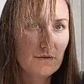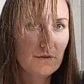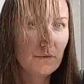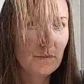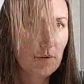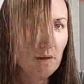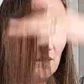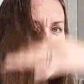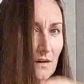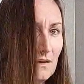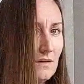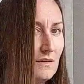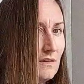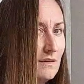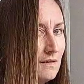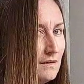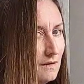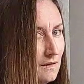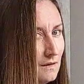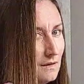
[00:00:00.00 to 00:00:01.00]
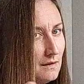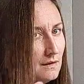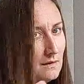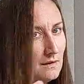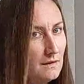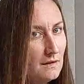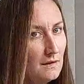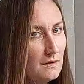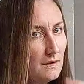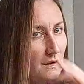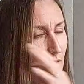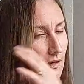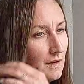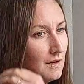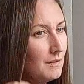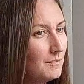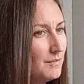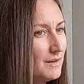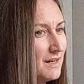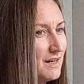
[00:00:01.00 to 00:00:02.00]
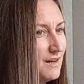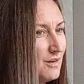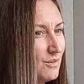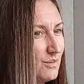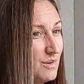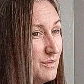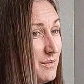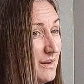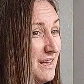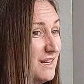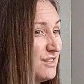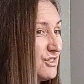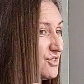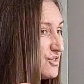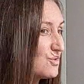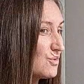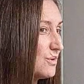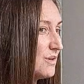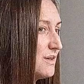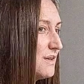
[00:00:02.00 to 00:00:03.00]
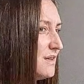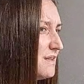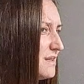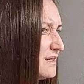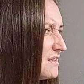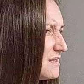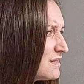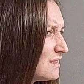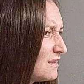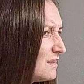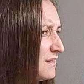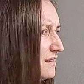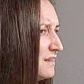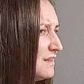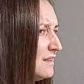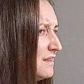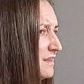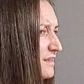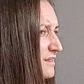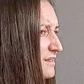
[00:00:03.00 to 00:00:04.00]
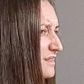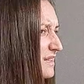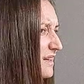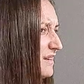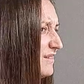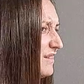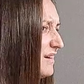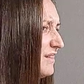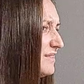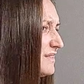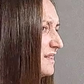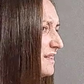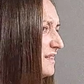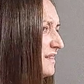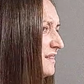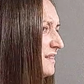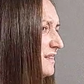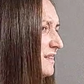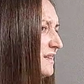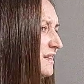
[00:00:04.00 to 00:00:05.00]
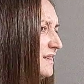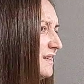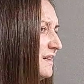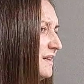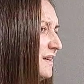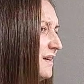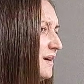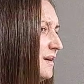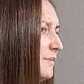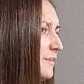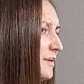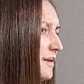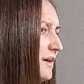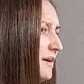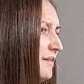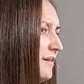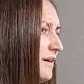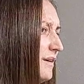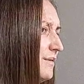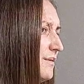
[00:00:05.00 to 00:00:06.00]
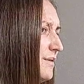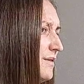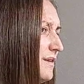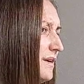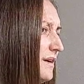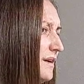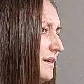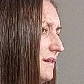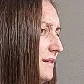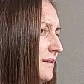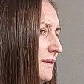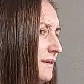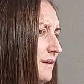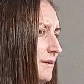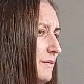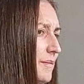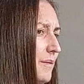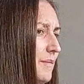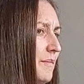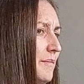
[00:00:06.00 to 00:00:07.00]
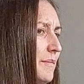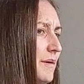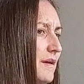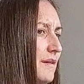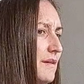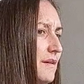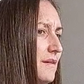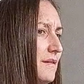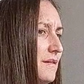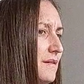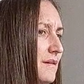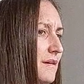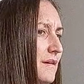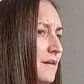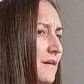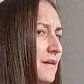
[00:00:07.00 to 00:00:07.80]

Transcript: for me. Um, and I don't want to make it shorter, so I'll just kind of have to play around with it. Maybe make this